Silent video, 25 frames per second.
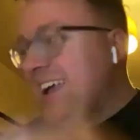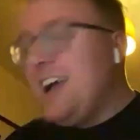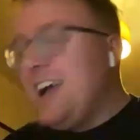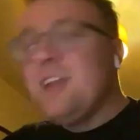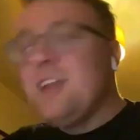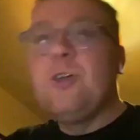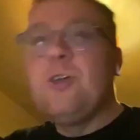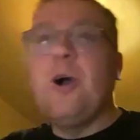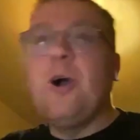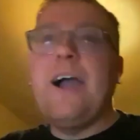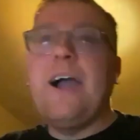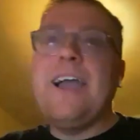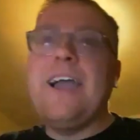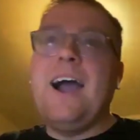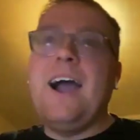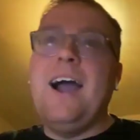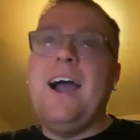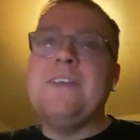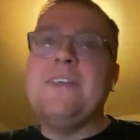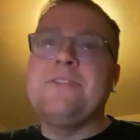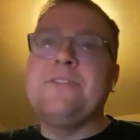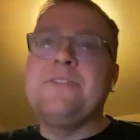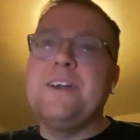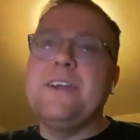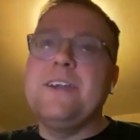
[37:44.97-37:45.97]
Look,
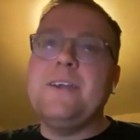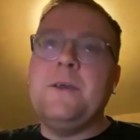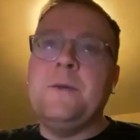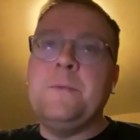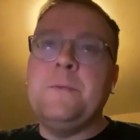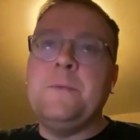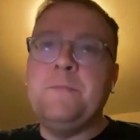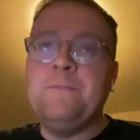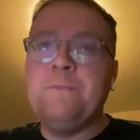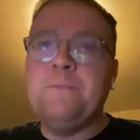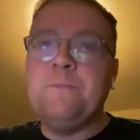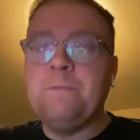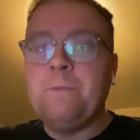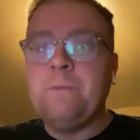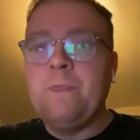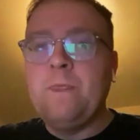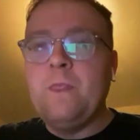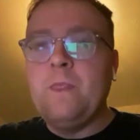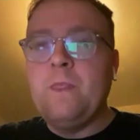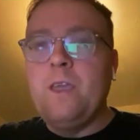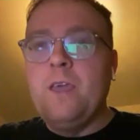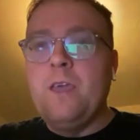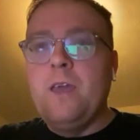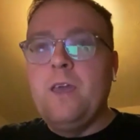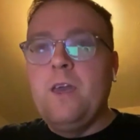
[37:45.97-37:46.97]
I think
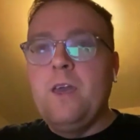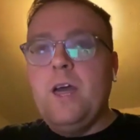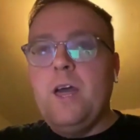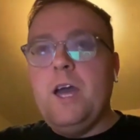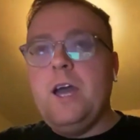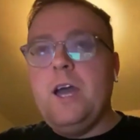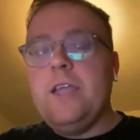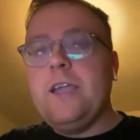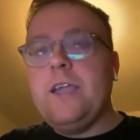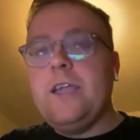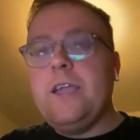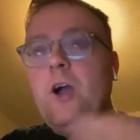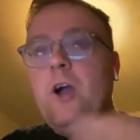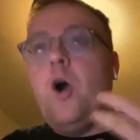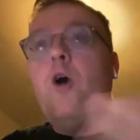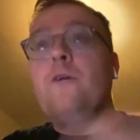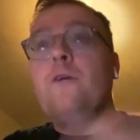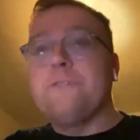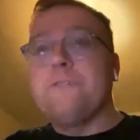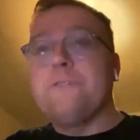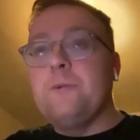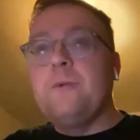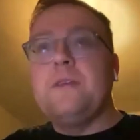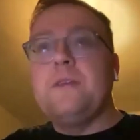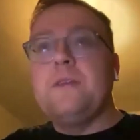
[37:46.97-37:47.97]

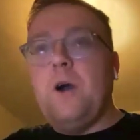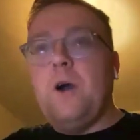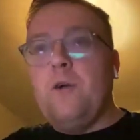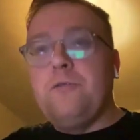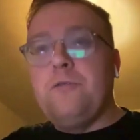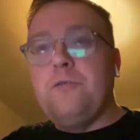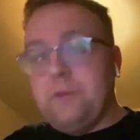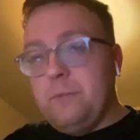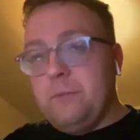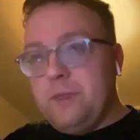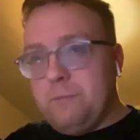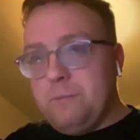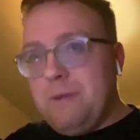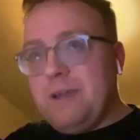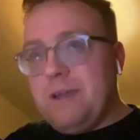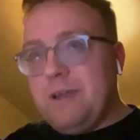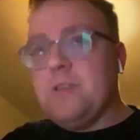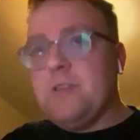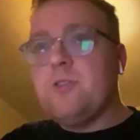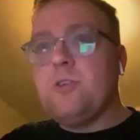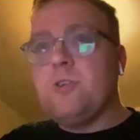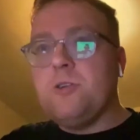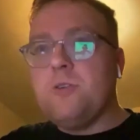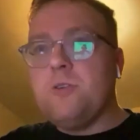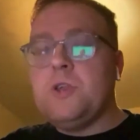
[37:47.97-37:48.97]
often with
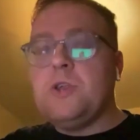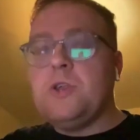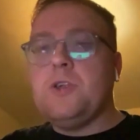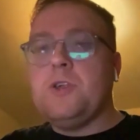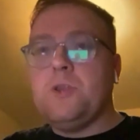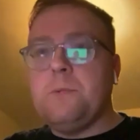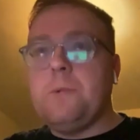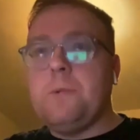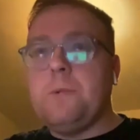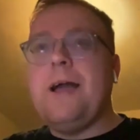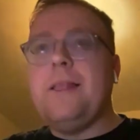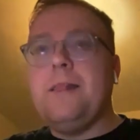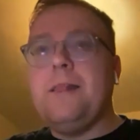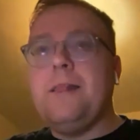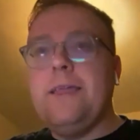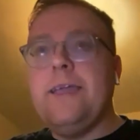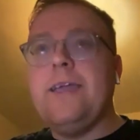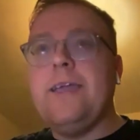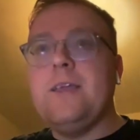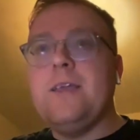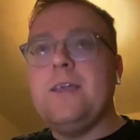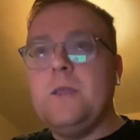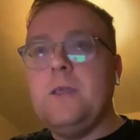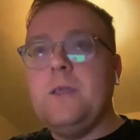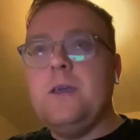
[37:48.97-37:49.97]
managers as well,
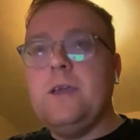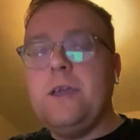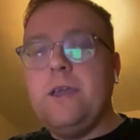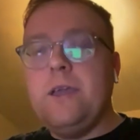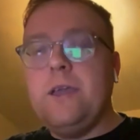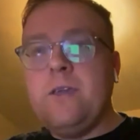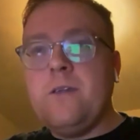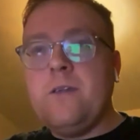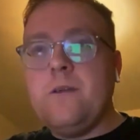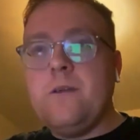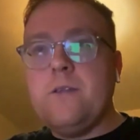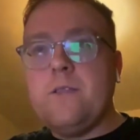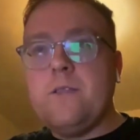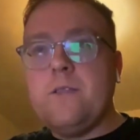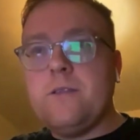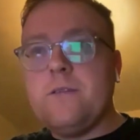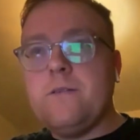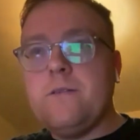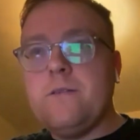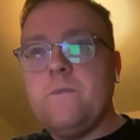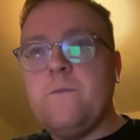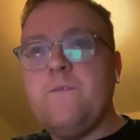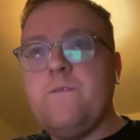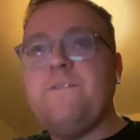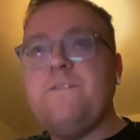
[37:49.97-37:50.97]
it
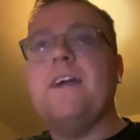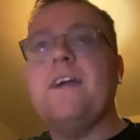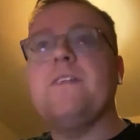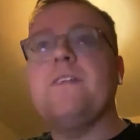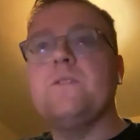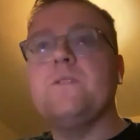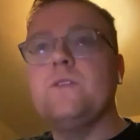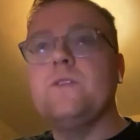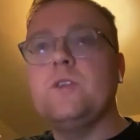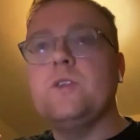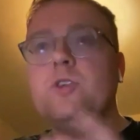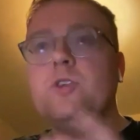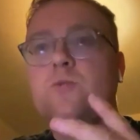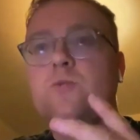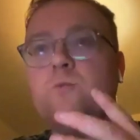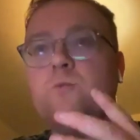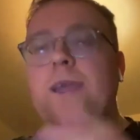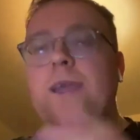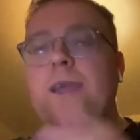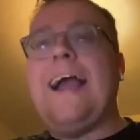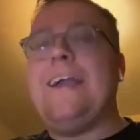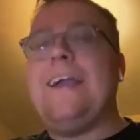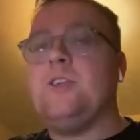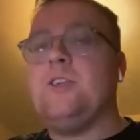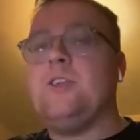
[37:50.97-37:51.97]
fans'
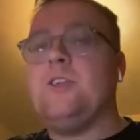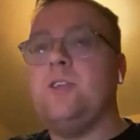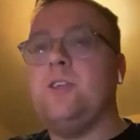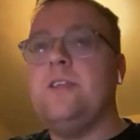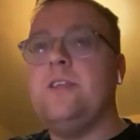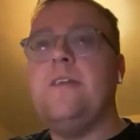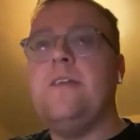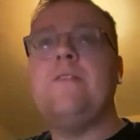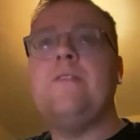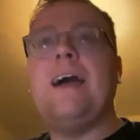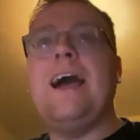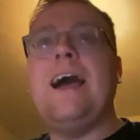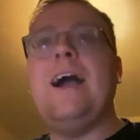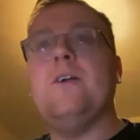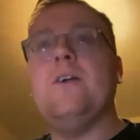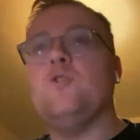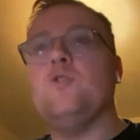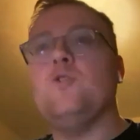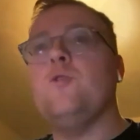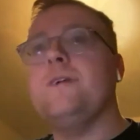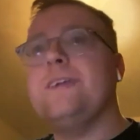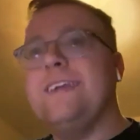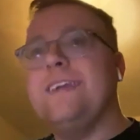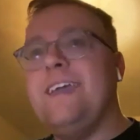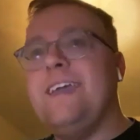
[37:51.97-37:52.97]
reaction in that
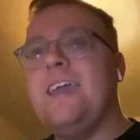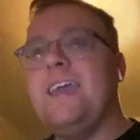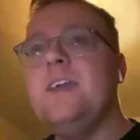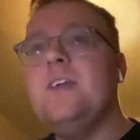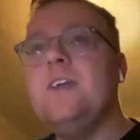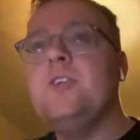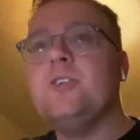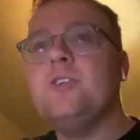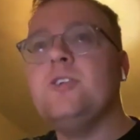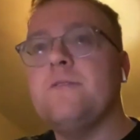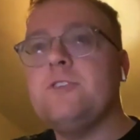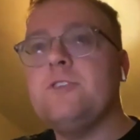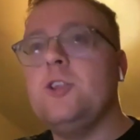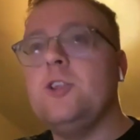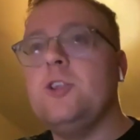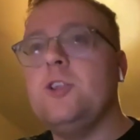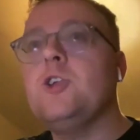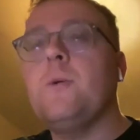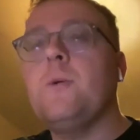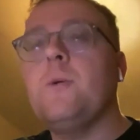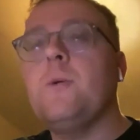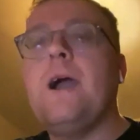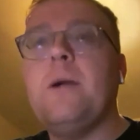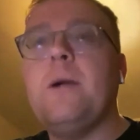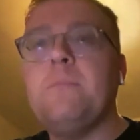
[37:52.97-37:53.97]
sort of key
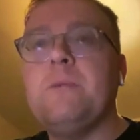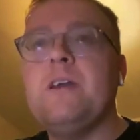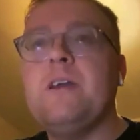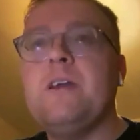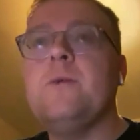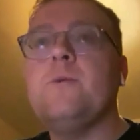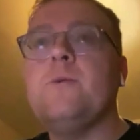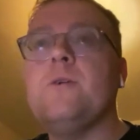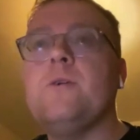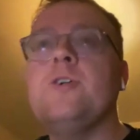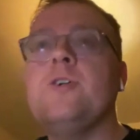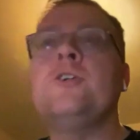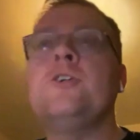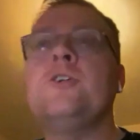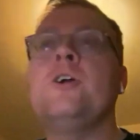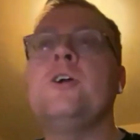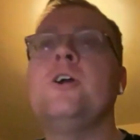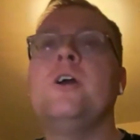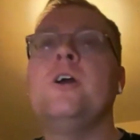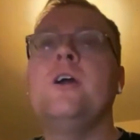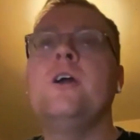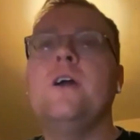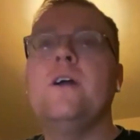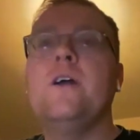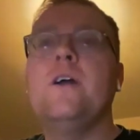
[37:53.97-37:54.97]
72-hour period
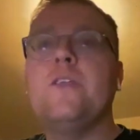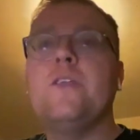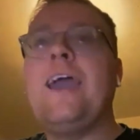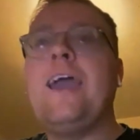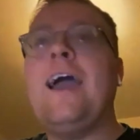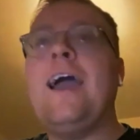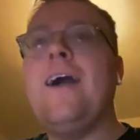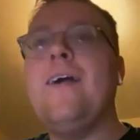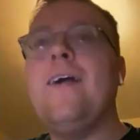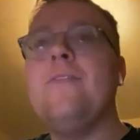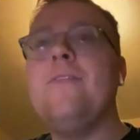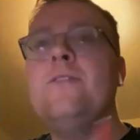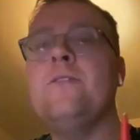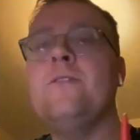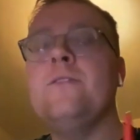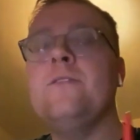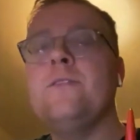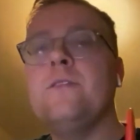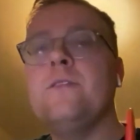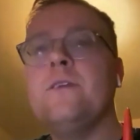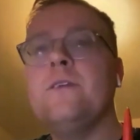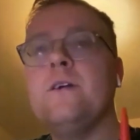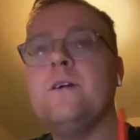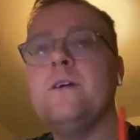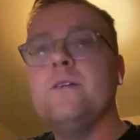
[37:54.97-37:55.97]
can
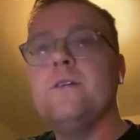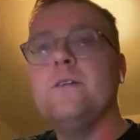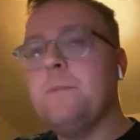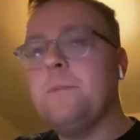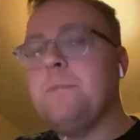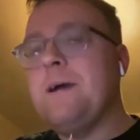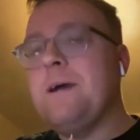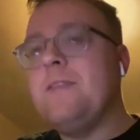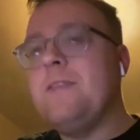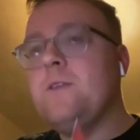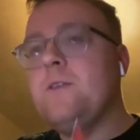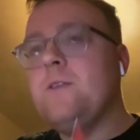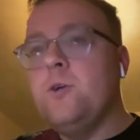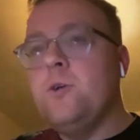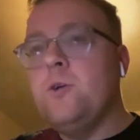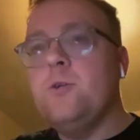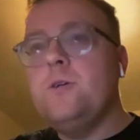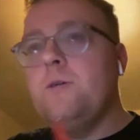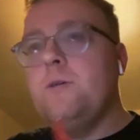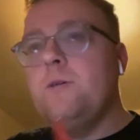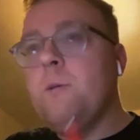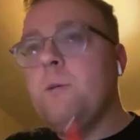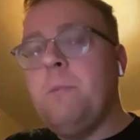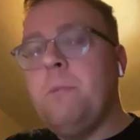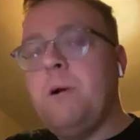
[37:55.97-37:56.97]
depend on who
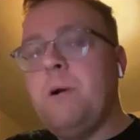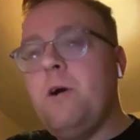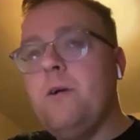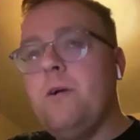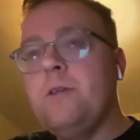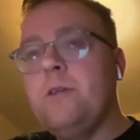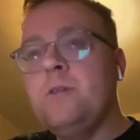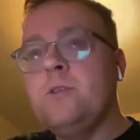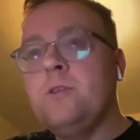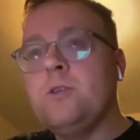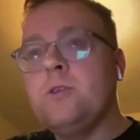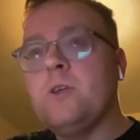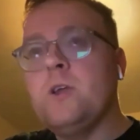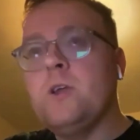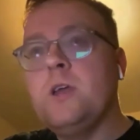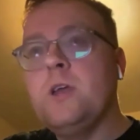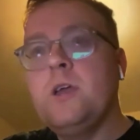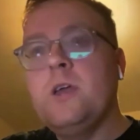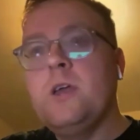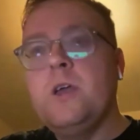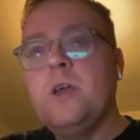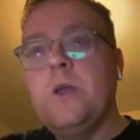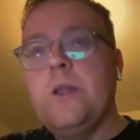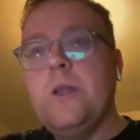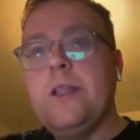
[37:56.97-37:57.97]
you appoint.
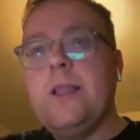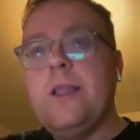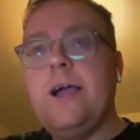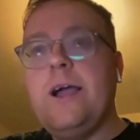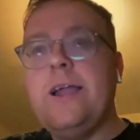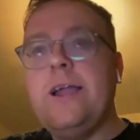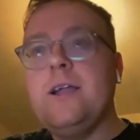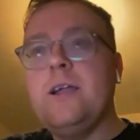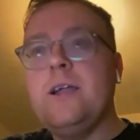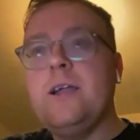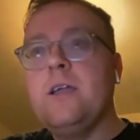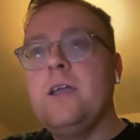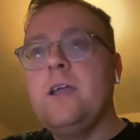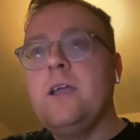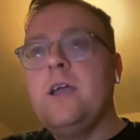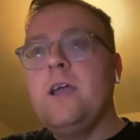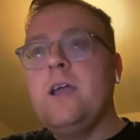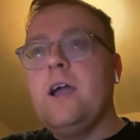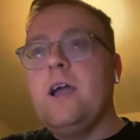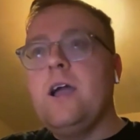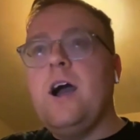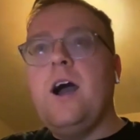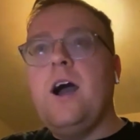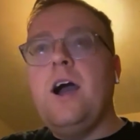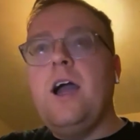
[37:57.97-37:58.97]
Like,
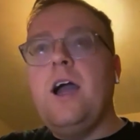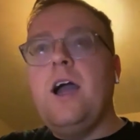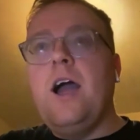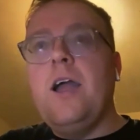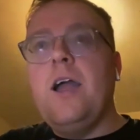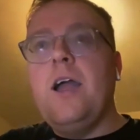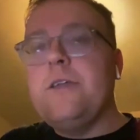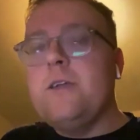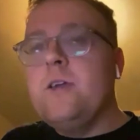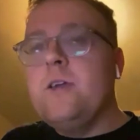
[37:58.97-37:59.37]
I